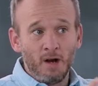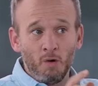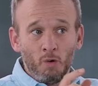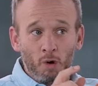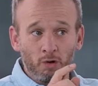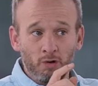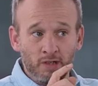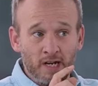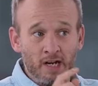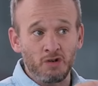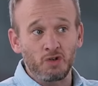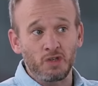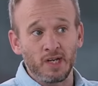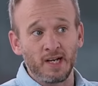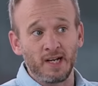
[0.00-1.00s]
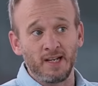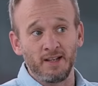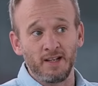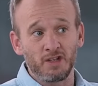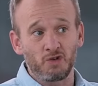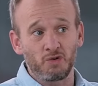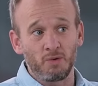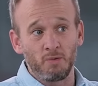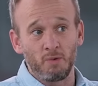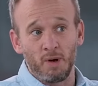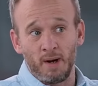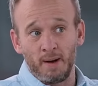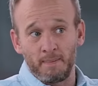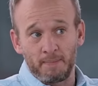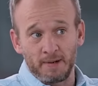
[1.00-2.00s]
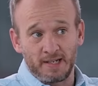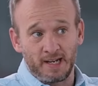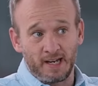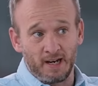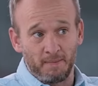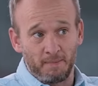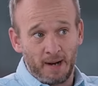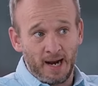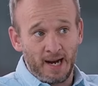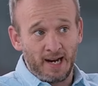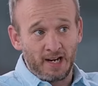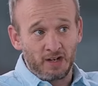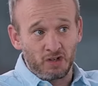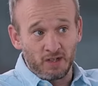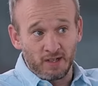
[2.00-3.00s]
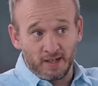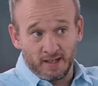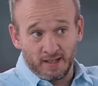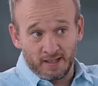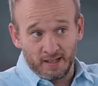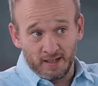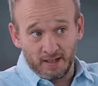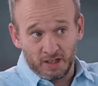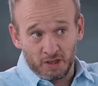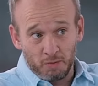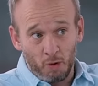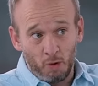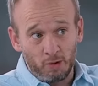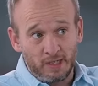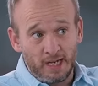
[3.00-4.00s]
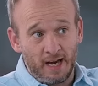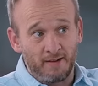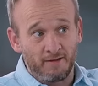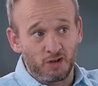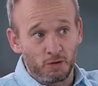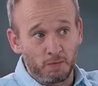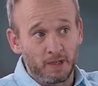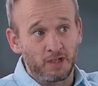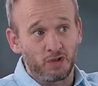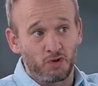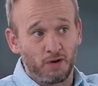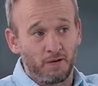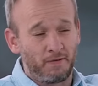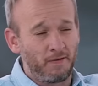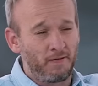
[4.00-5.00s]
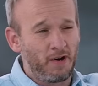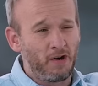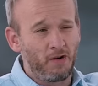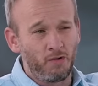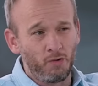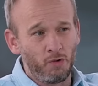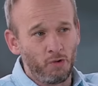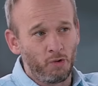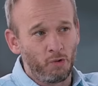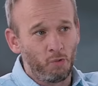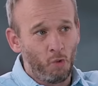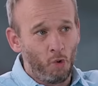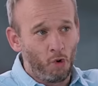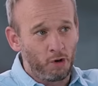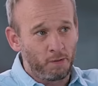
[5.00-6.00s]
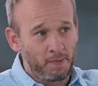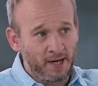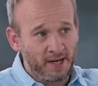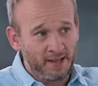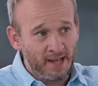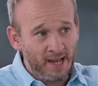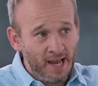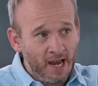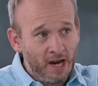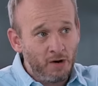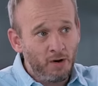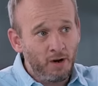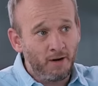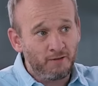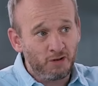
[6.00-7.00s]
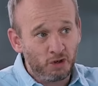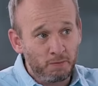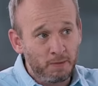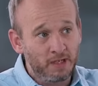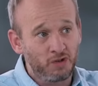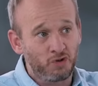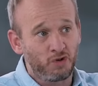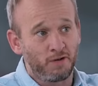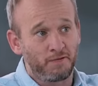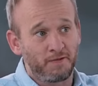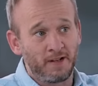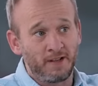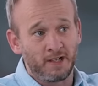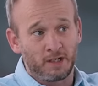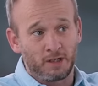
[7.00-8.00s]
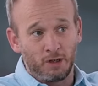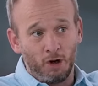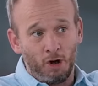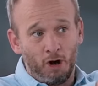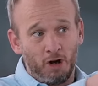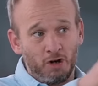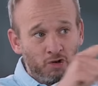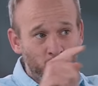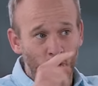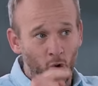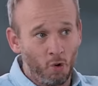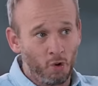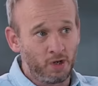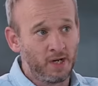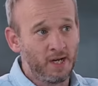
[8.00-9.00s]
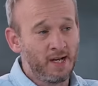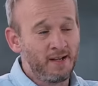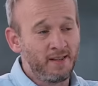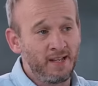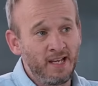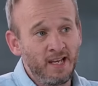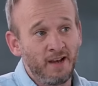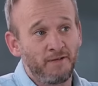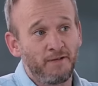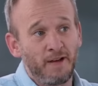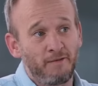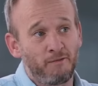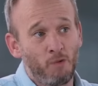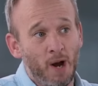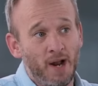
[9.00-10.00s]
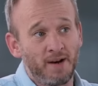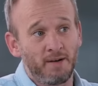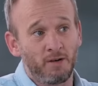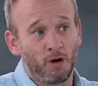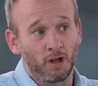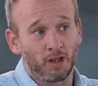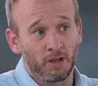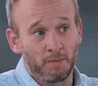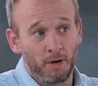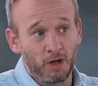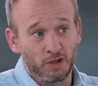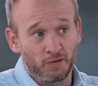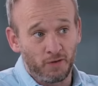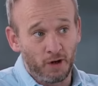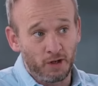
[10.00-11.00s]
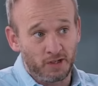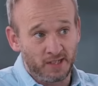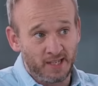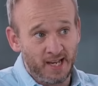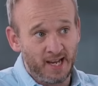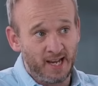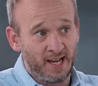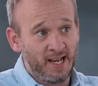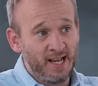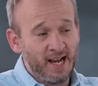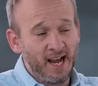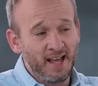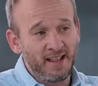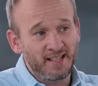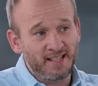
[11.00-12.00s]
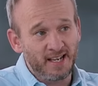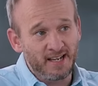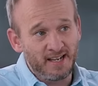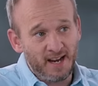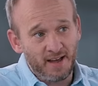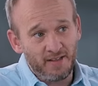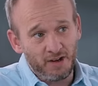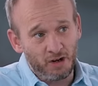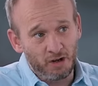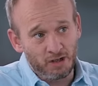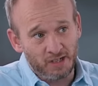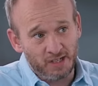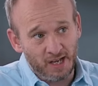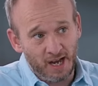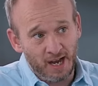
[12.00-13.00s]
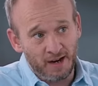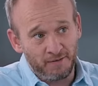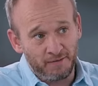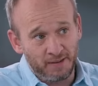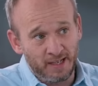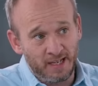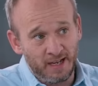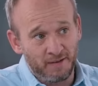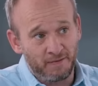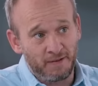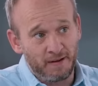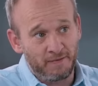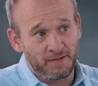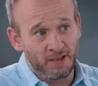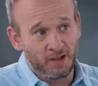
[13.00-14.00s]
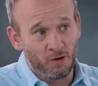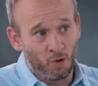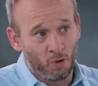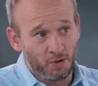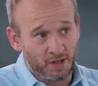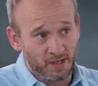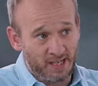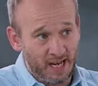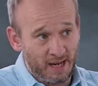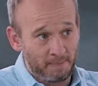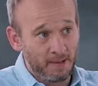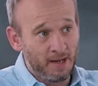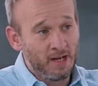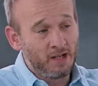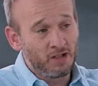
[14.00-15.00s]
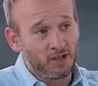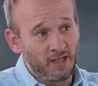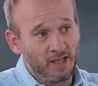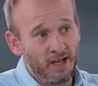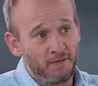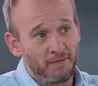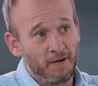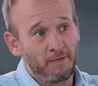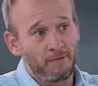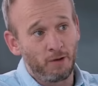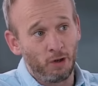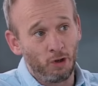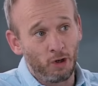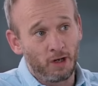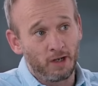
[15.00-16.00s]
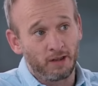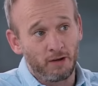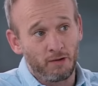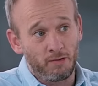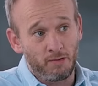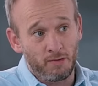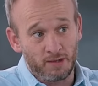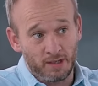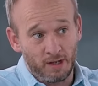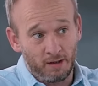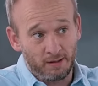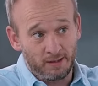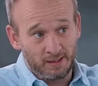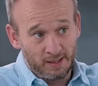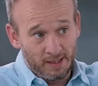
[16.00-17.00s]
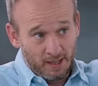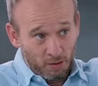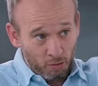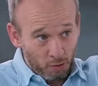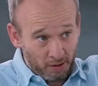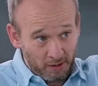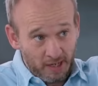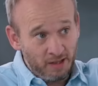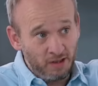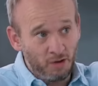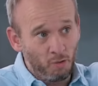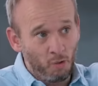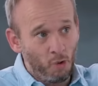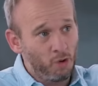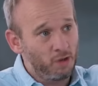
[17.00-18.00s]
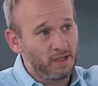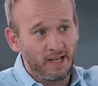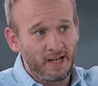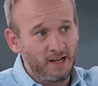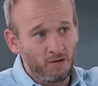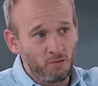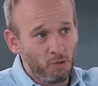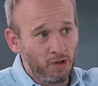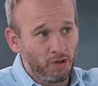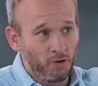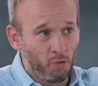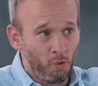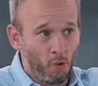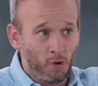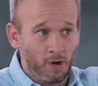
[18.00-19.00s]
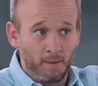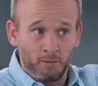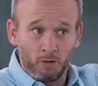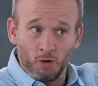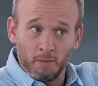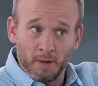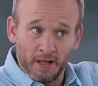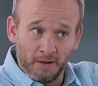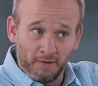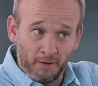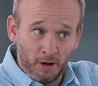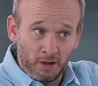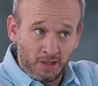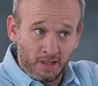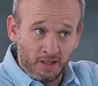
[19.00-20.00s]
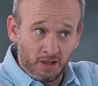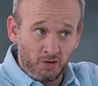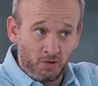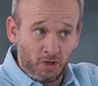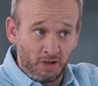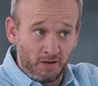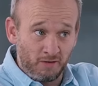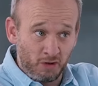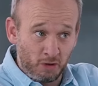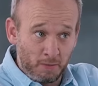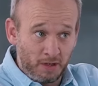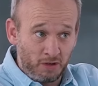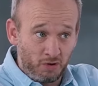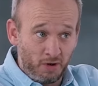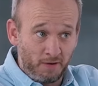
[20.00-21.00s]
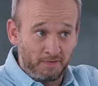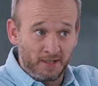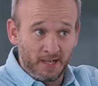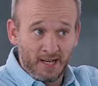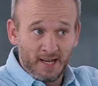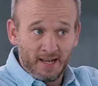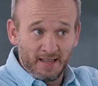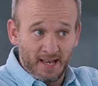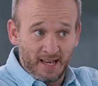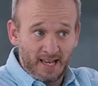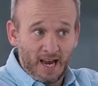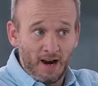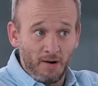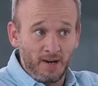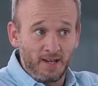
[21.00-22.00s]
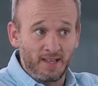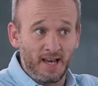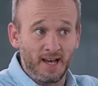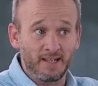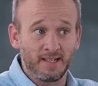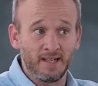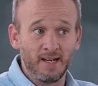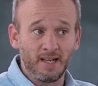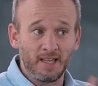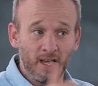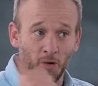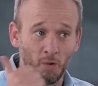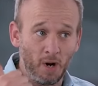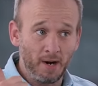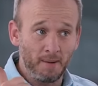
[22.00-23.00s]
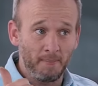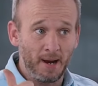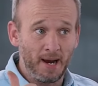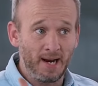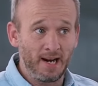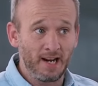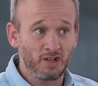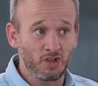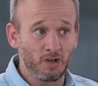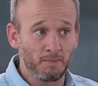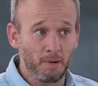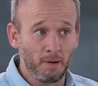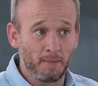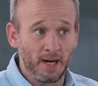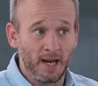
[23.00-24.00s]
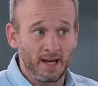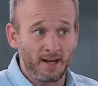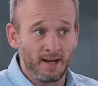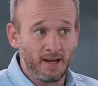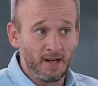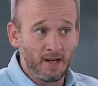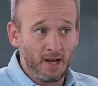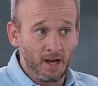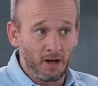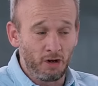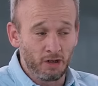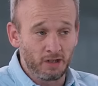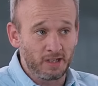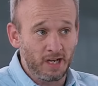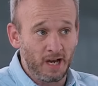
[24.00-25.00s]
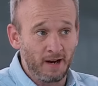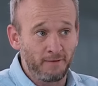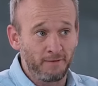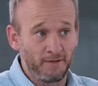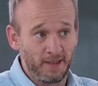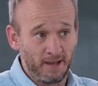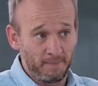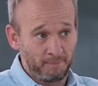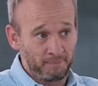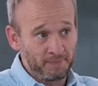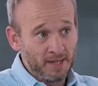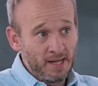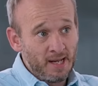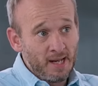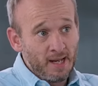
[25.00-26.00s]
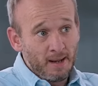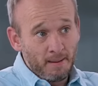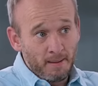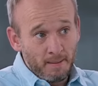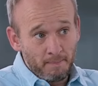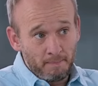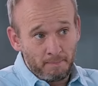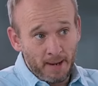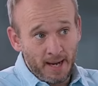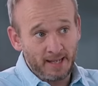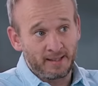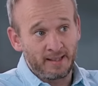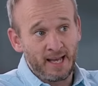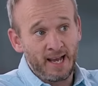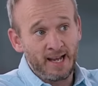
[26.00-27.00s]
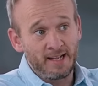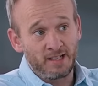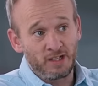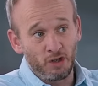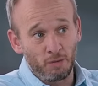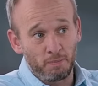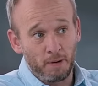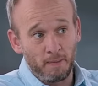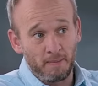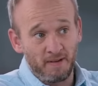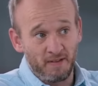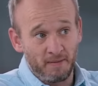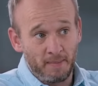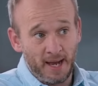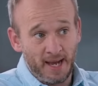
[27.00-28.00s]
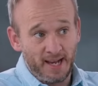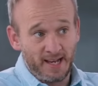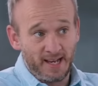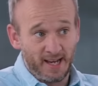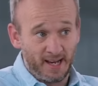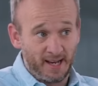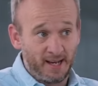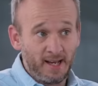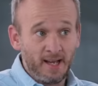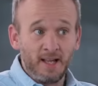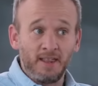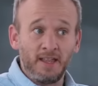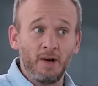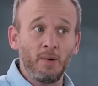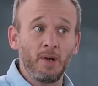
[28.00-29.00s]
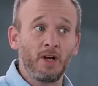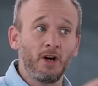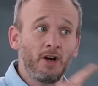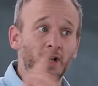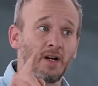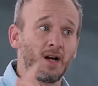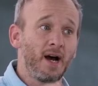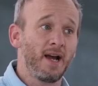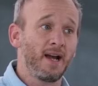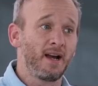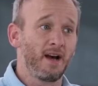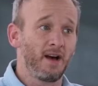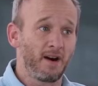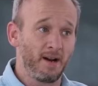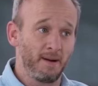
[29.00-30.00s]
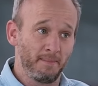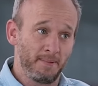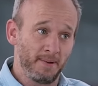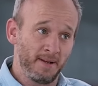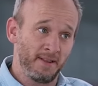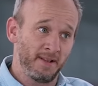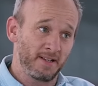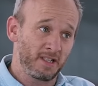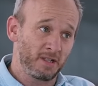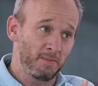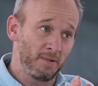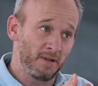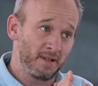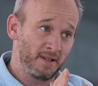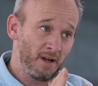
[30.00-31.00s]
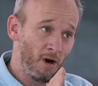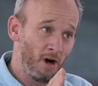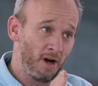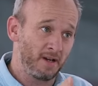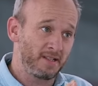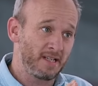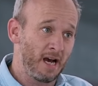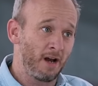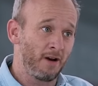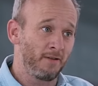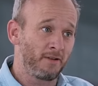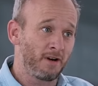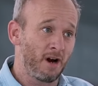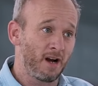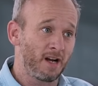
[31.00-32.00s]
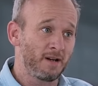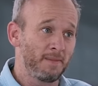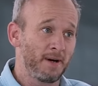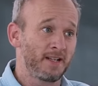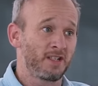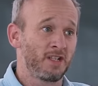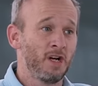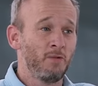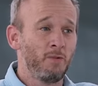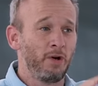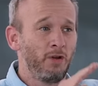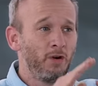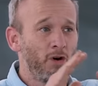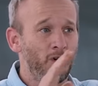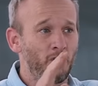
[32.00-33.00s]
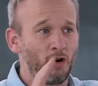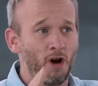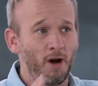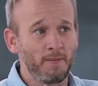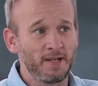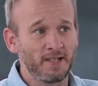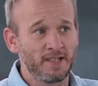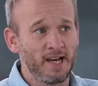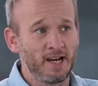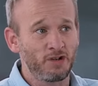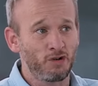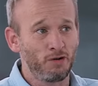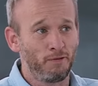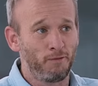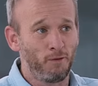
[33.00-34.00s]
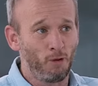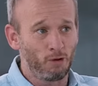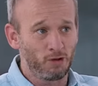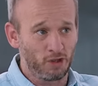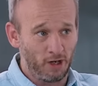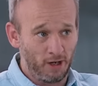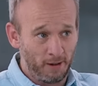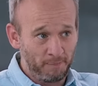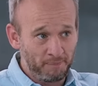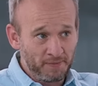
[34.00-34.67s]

What was interesting in this uh, particular by election, it's a uh, small town of Schmidtsdrift, a very rural ward, but in the area of Schmidtsdrift, in this large ward, the EFF won, got the most votes there. And that's another good sign for the EFF in the Northern Cape. So the EFF will look at the result within the ward. They didn't win the ward. I'm talking about the voting district of Schmidtsdrift. They carried that. They won a by election in Pumalanga, a good sign for them. But the ANC will probably have the mayor here. Then we go to Kai !Garib in the town of Kakamas where the Augrabies national falls are.